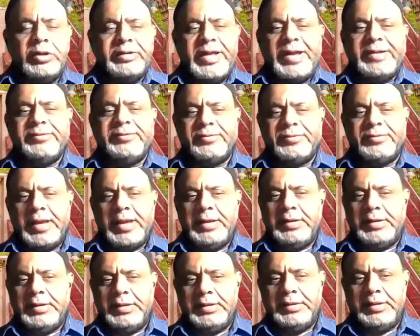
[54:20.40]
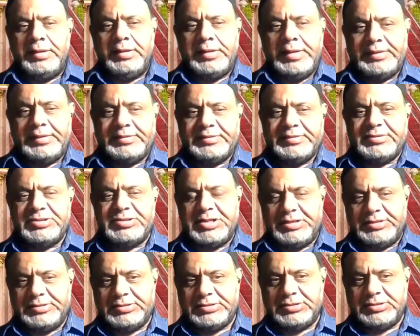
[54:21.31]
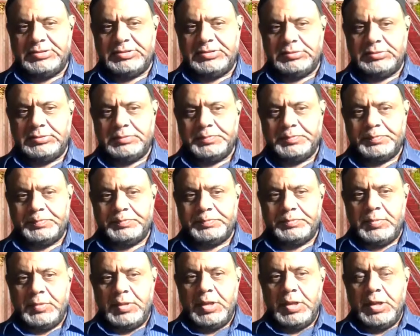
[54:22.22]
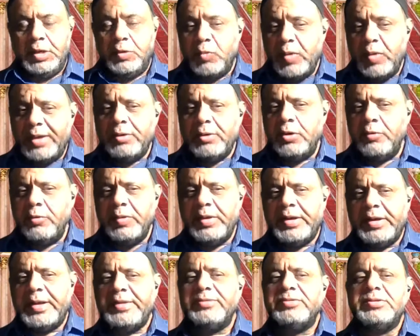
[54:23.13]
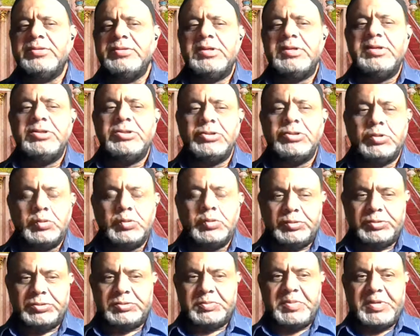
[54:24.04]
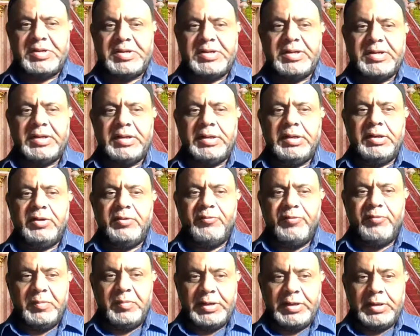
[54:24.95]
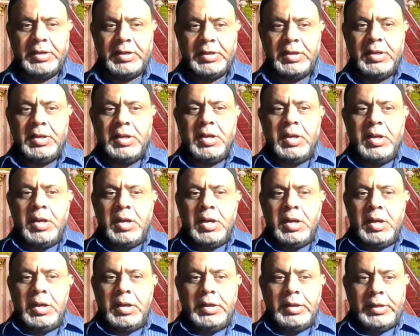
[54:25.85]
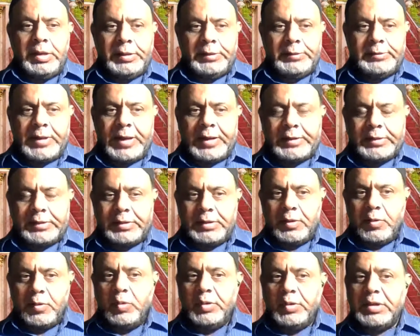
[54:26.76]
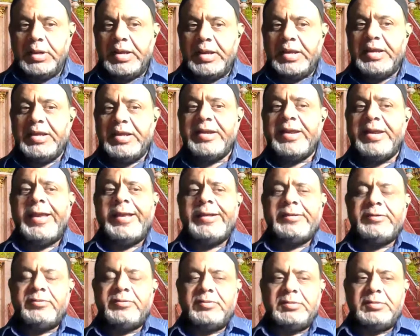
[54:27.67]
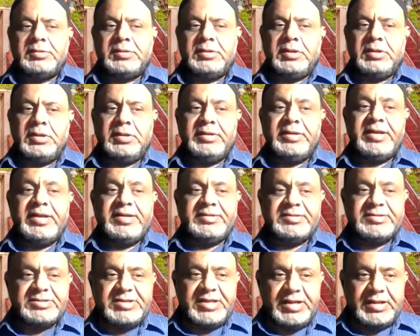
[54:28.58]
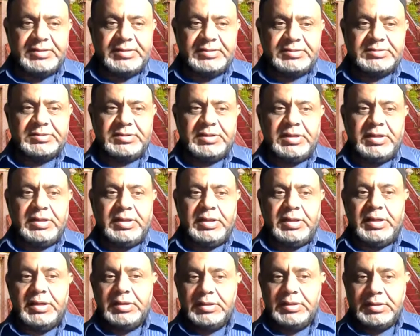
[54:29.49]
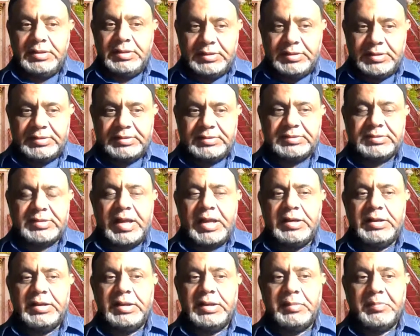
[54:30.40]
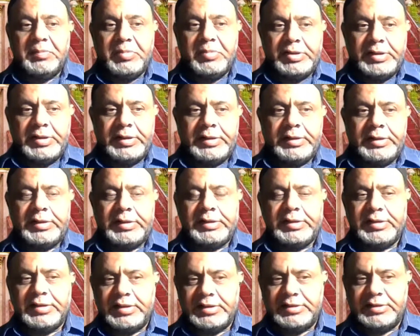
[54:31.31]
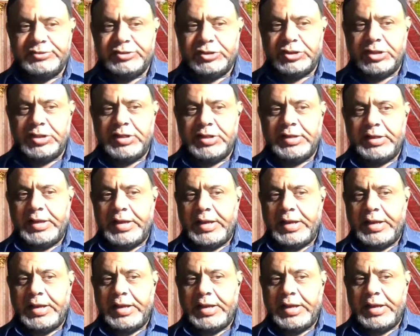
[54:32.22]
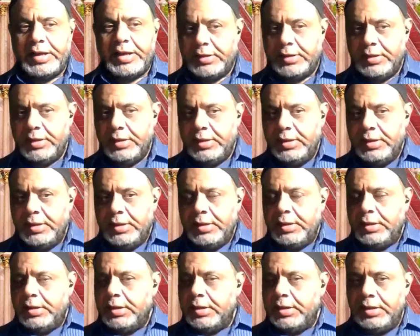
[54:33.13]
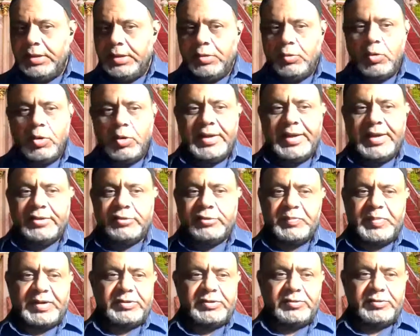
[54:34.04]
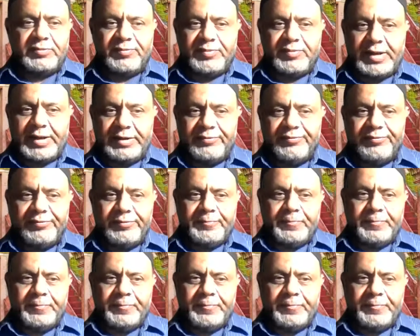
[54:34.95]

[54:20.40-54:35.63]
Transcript: that society in the United States? And why not we raise issues pertaining to women that would enhance their status in the society, in political, cultural, and all aspects of life,